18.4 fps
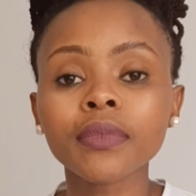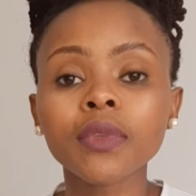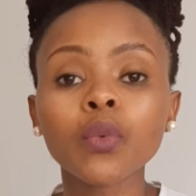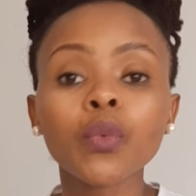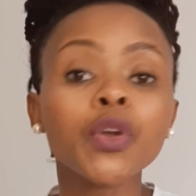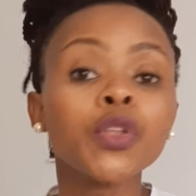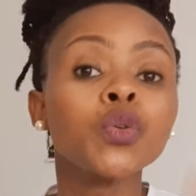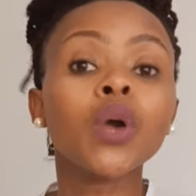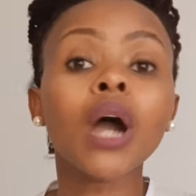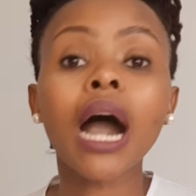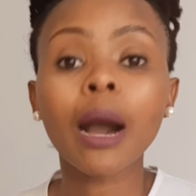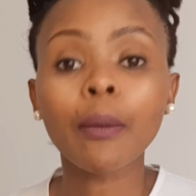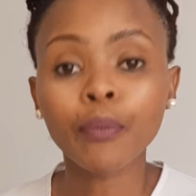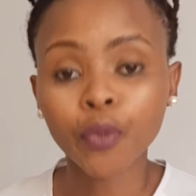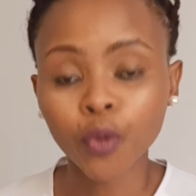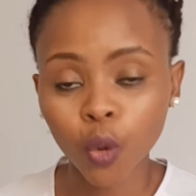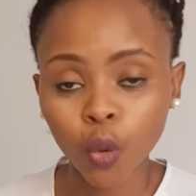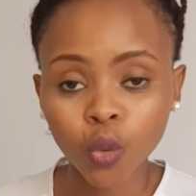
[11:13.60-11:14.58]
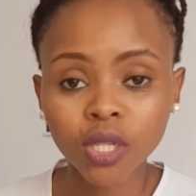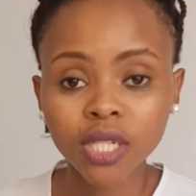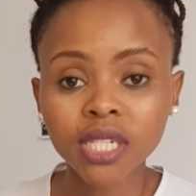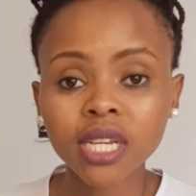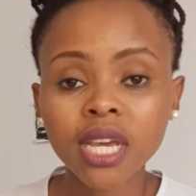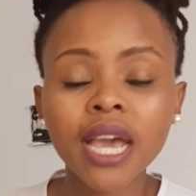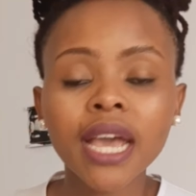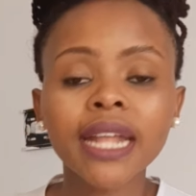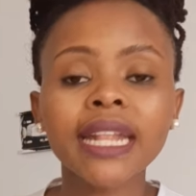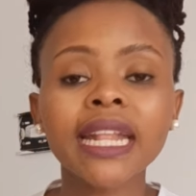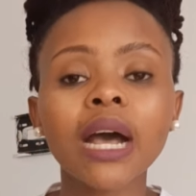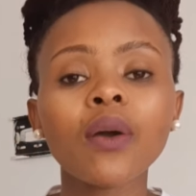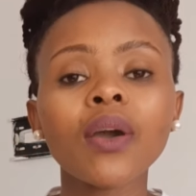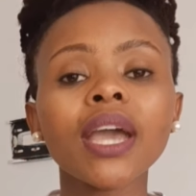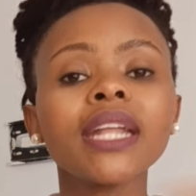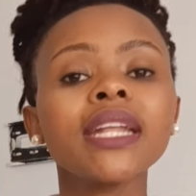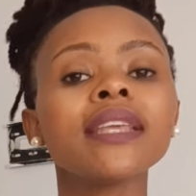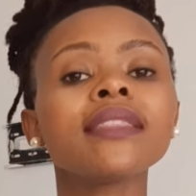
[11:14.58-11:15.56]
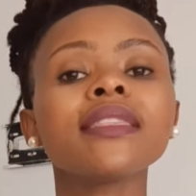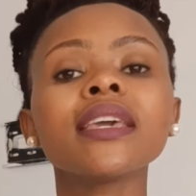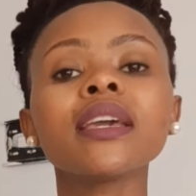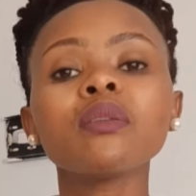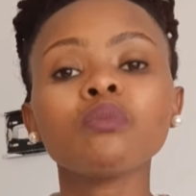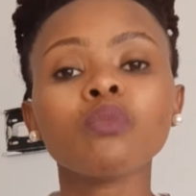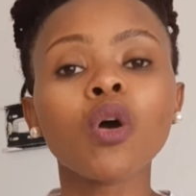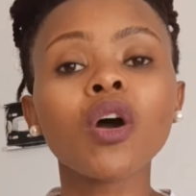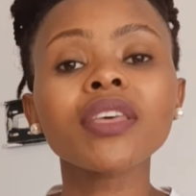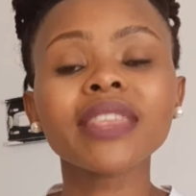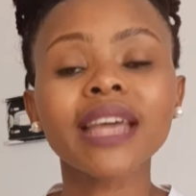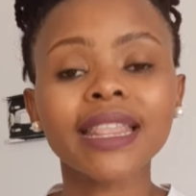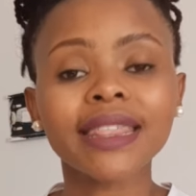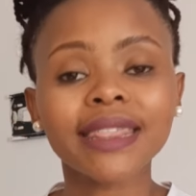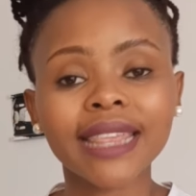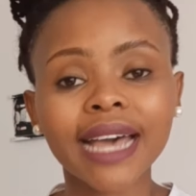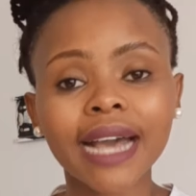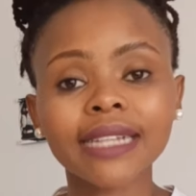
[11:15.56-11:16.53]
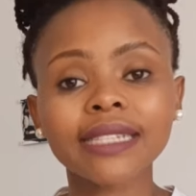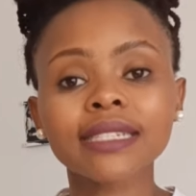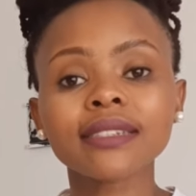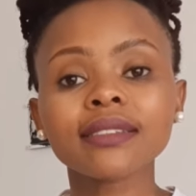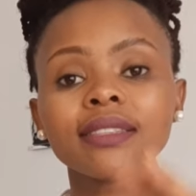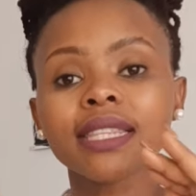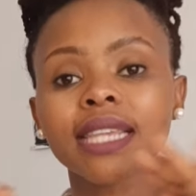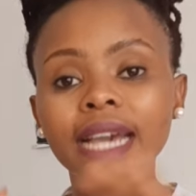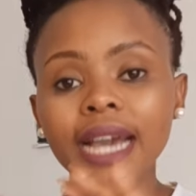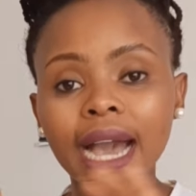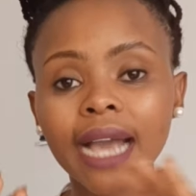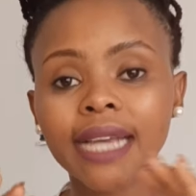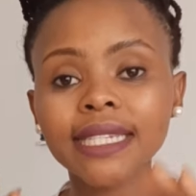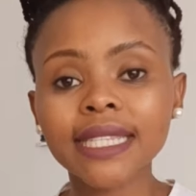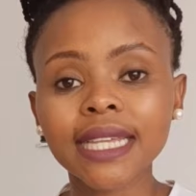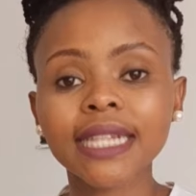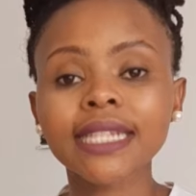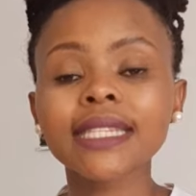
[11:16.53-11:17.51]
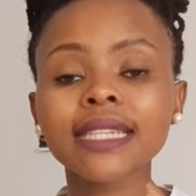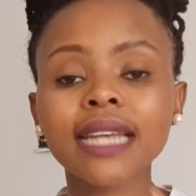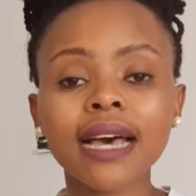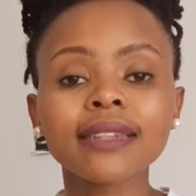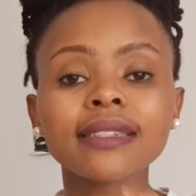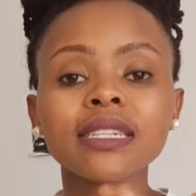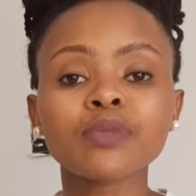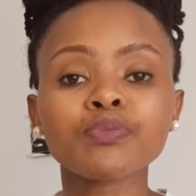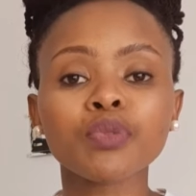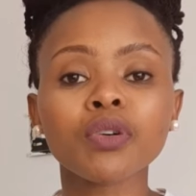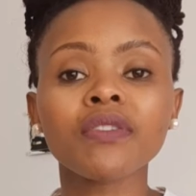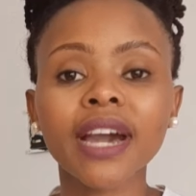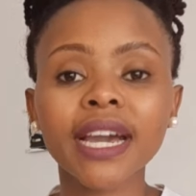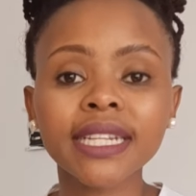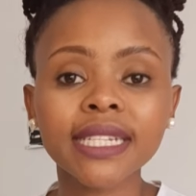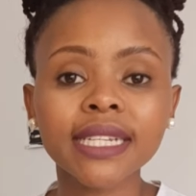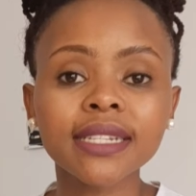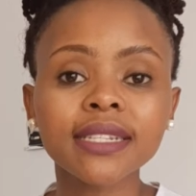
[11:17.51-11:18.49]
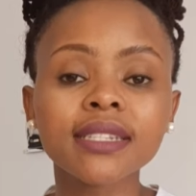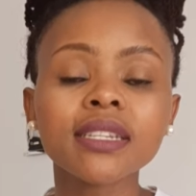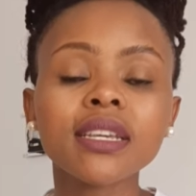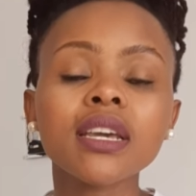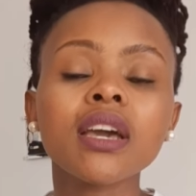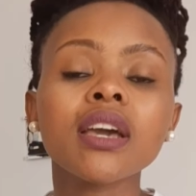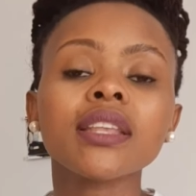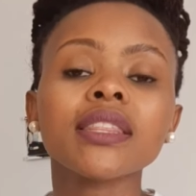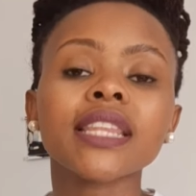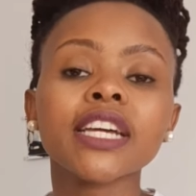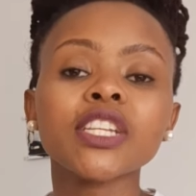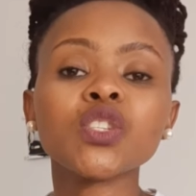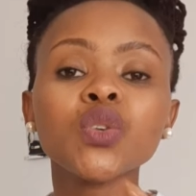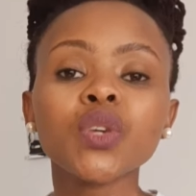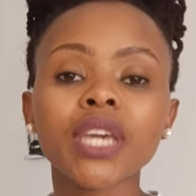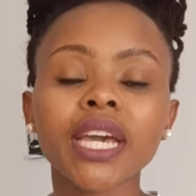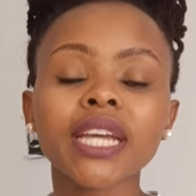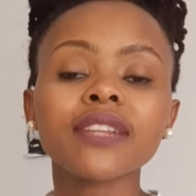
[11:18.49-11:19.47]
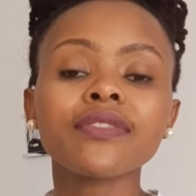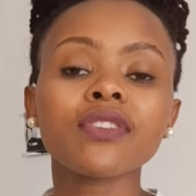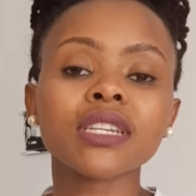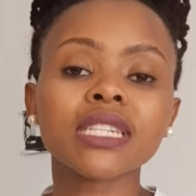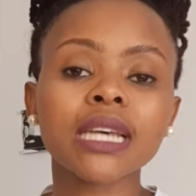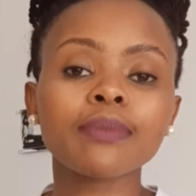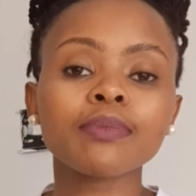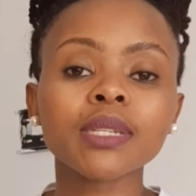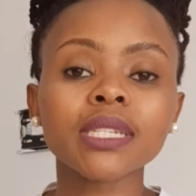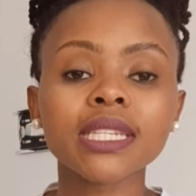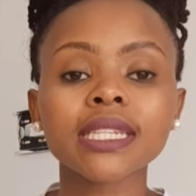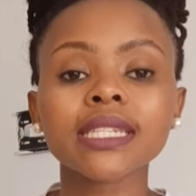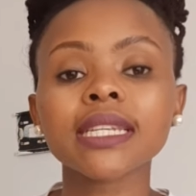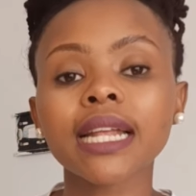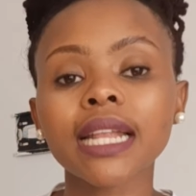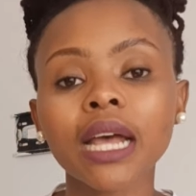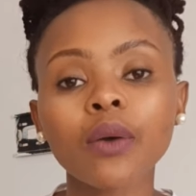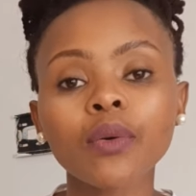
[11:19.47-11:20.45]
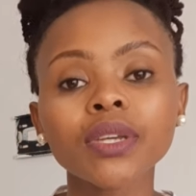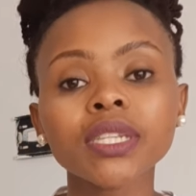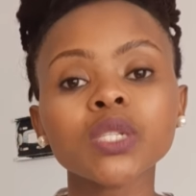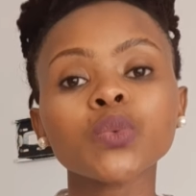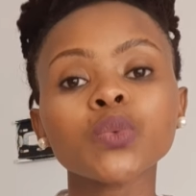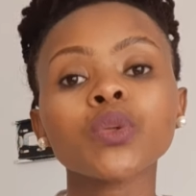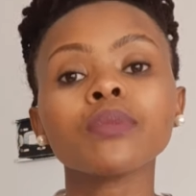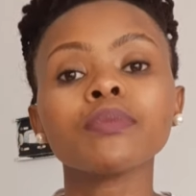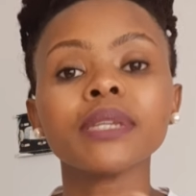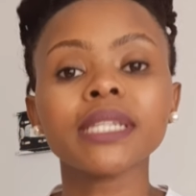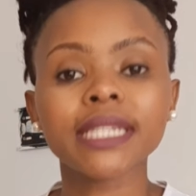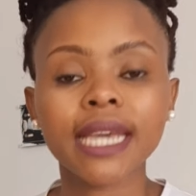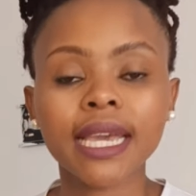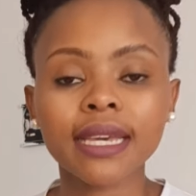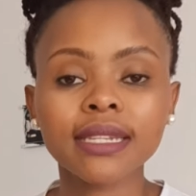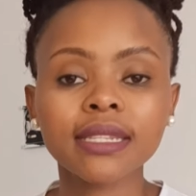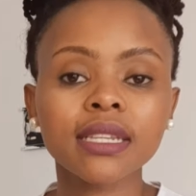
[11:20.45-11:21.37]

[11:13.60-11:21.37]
when you are abroad. Now, anything more than that, the guide that SARS has provided that you get for subsistence allowance will be taxed.